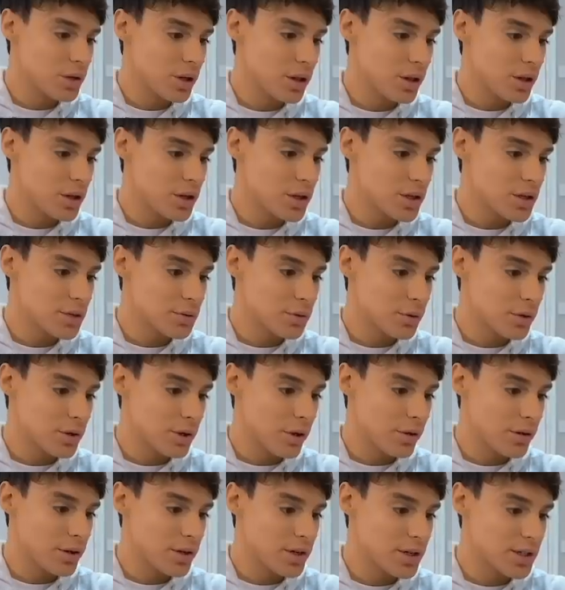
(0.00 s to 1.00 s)
To this one
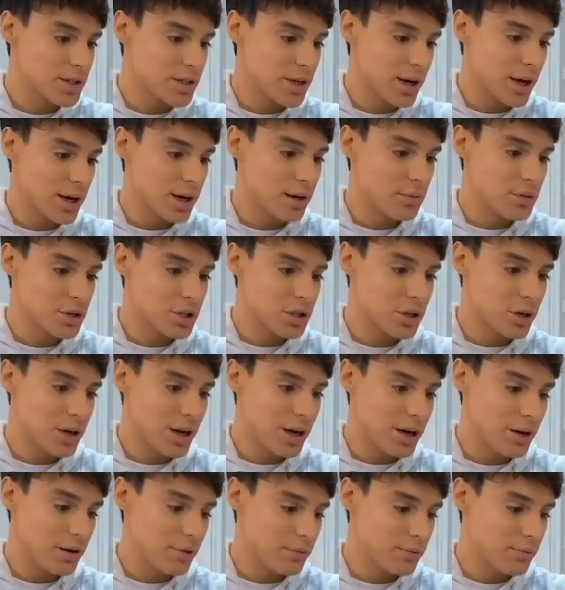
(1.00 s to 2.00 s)
on this side, I'm just gonna
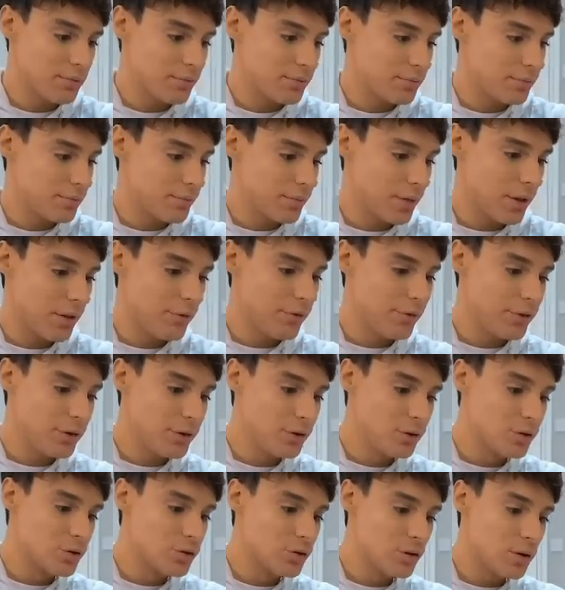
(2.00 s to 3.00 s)
add a
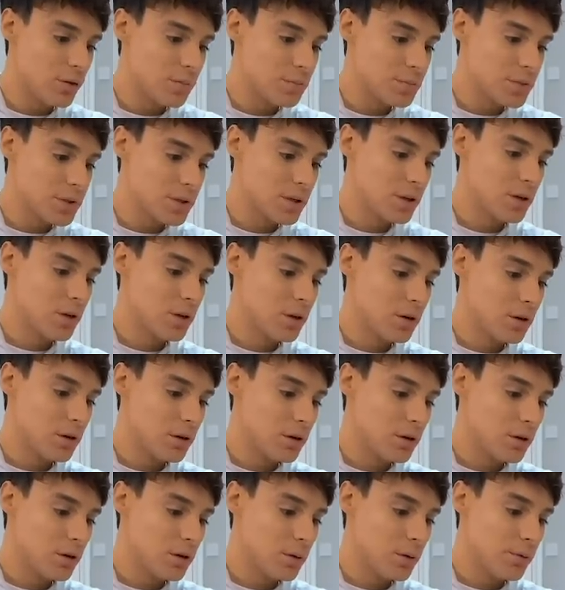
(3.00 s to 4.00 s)
few drops
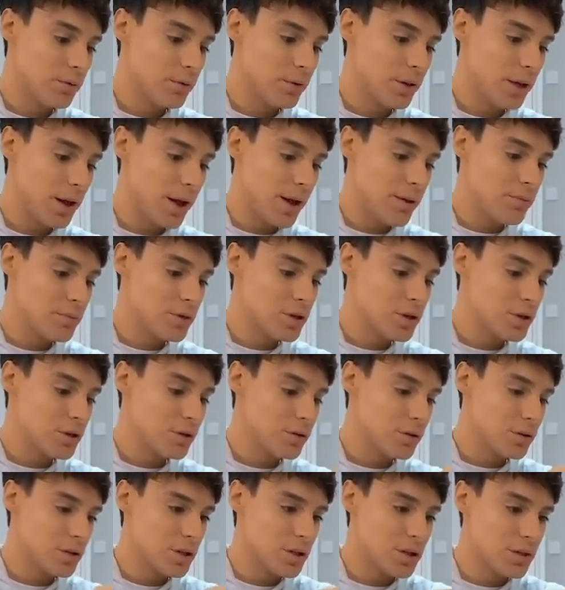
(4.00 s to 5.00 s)
of lime
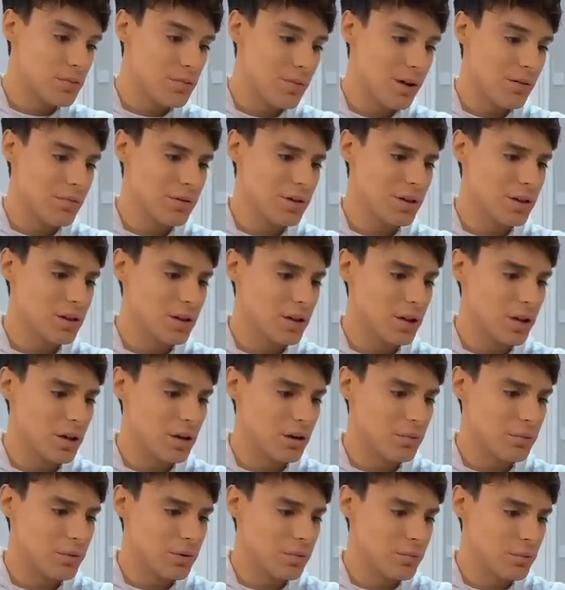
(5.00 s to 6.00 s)
juice, maybe a little bit